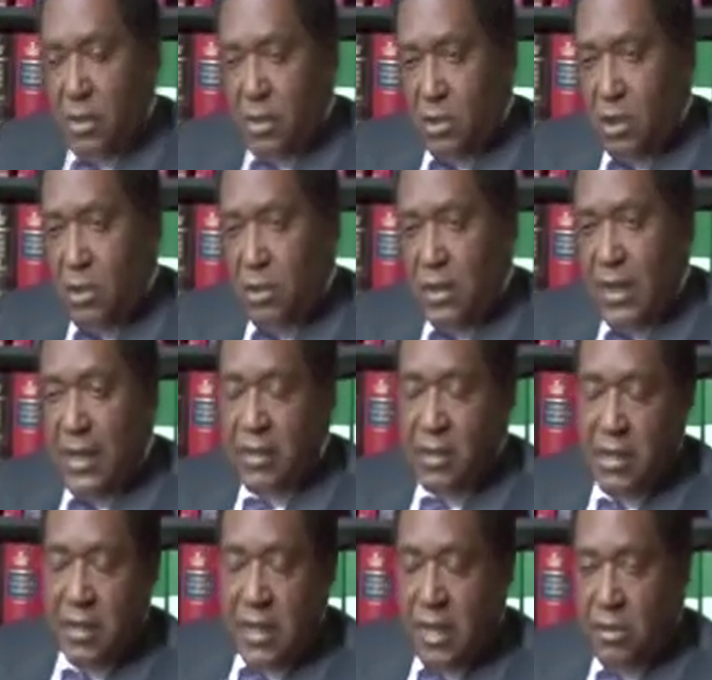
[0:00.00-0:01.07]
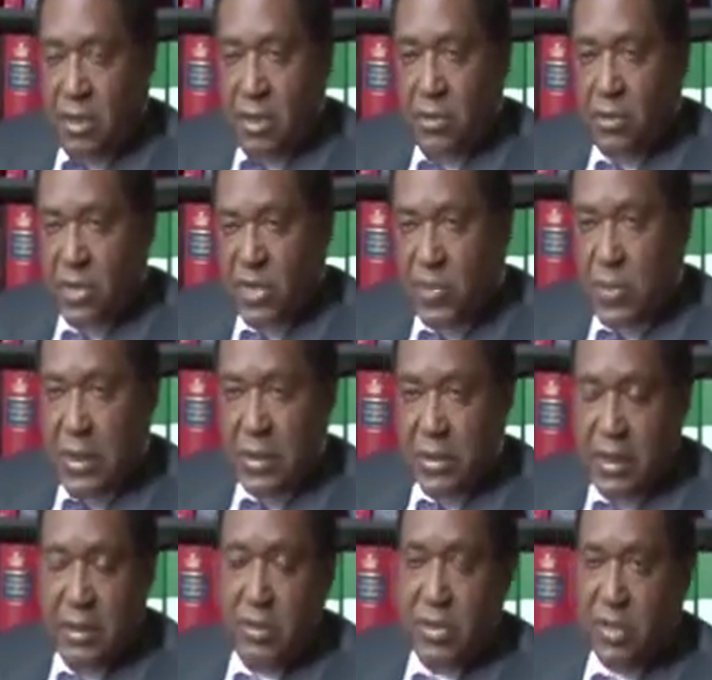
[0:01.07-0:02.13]
So in that sense, I think it was a smart
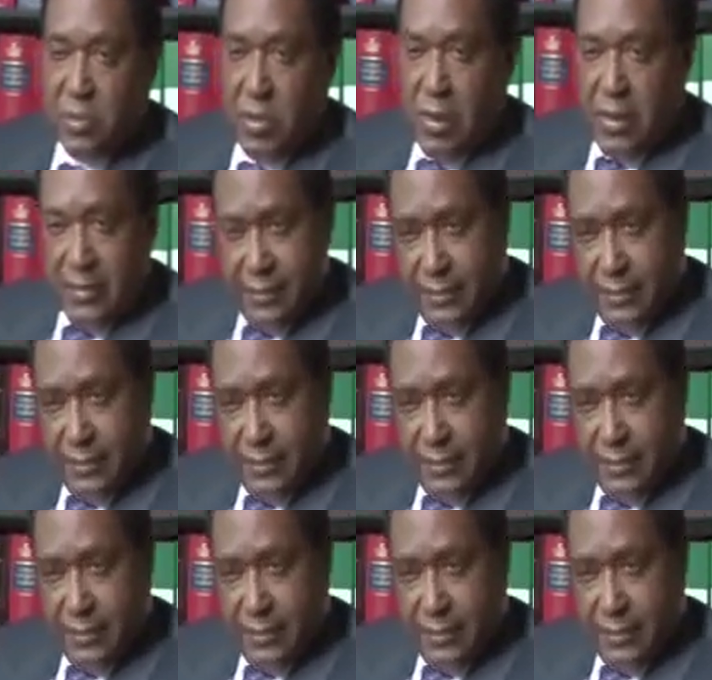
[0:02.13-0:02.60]
thing on his part.